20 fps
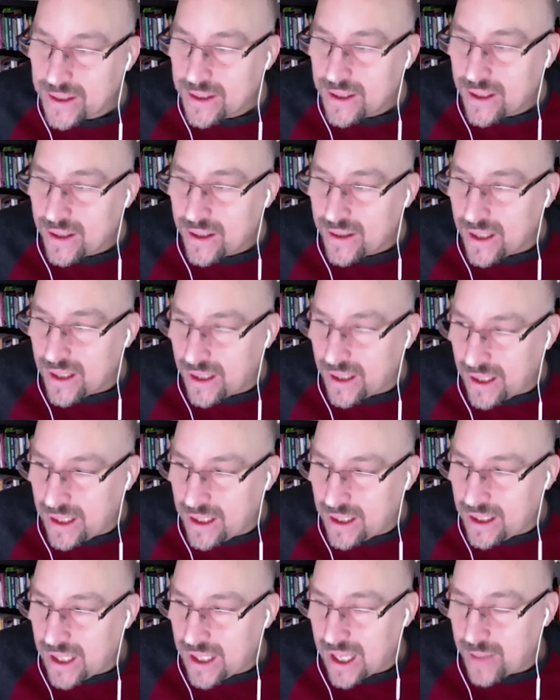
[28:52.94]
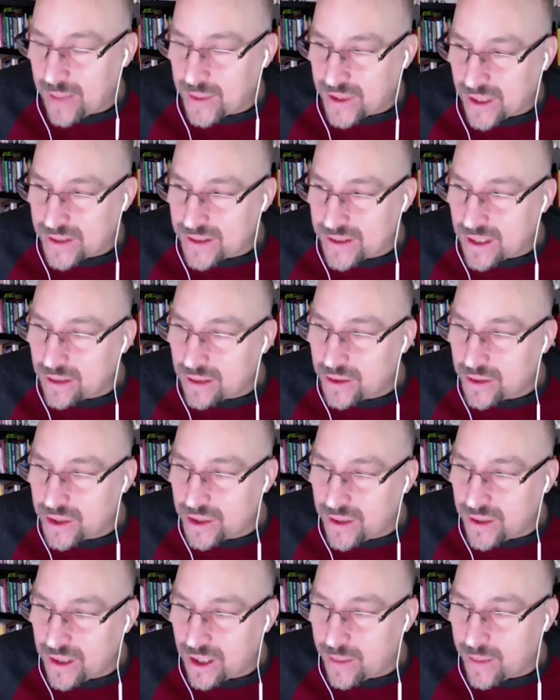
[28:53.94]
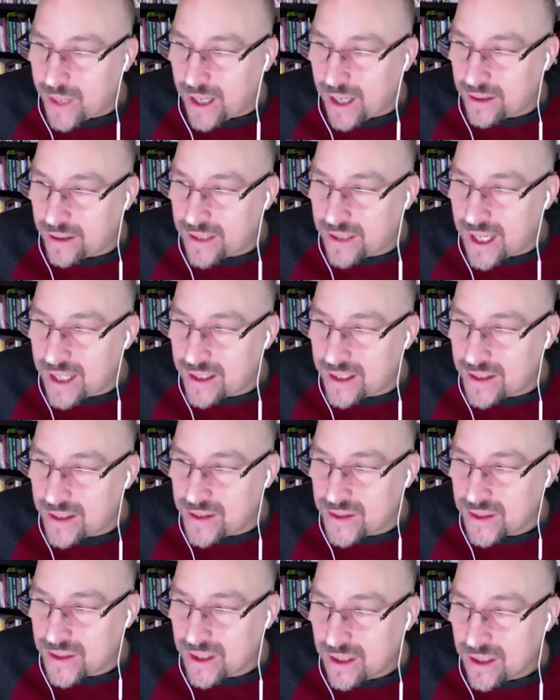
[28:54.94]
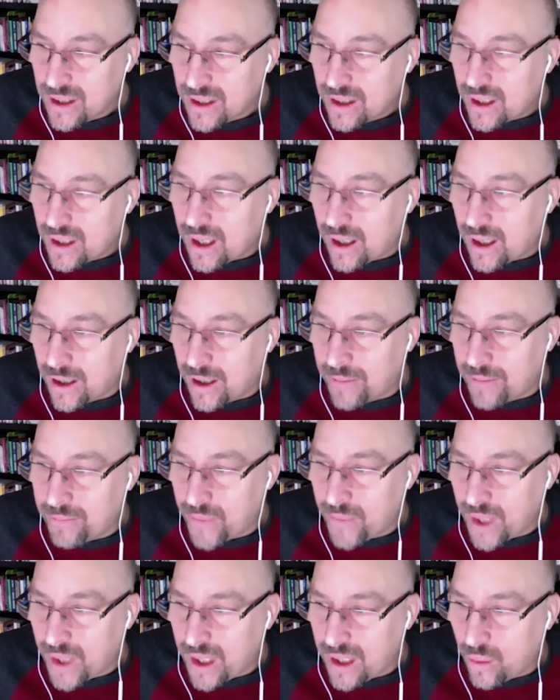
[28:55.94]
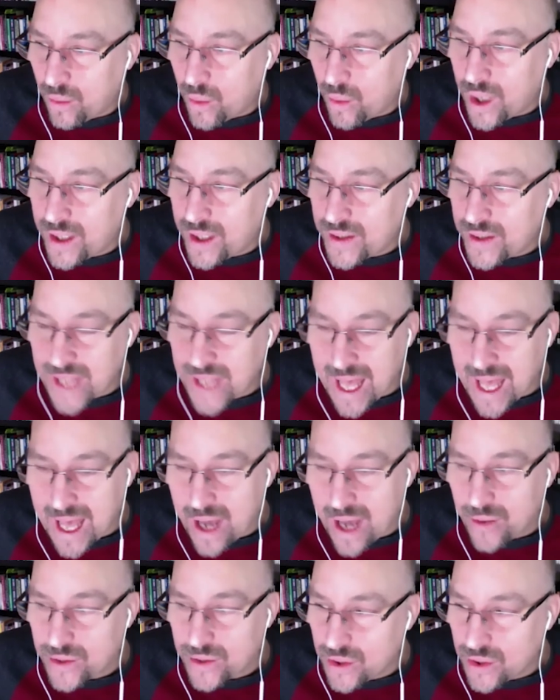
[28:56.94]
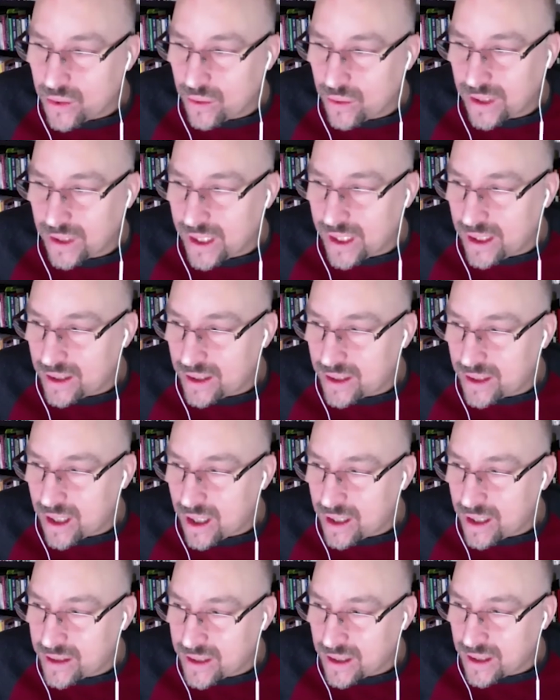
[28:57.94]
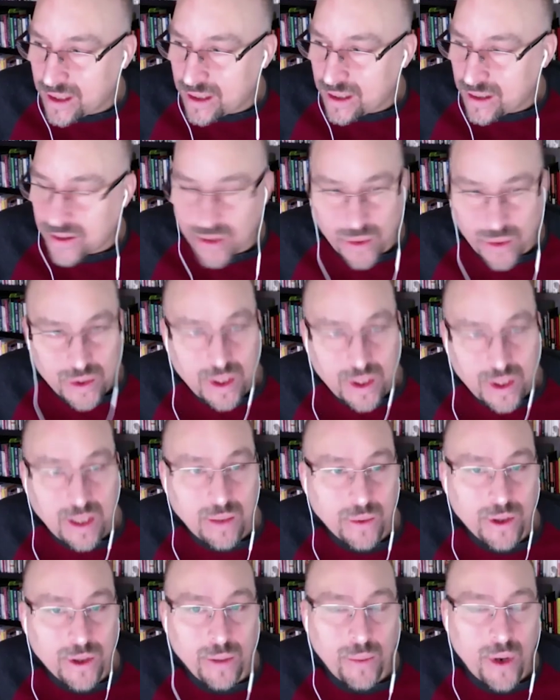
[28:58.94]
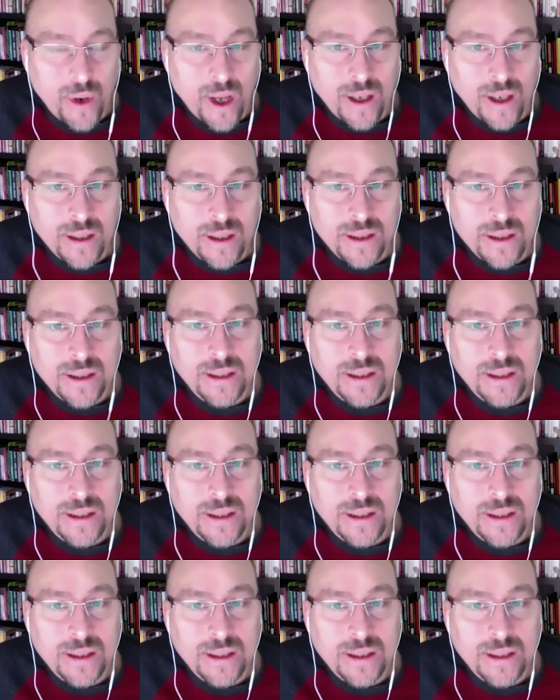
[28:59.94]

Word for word: that any Amazon seller should think about. And that is, what is the how-to related content associated with your product,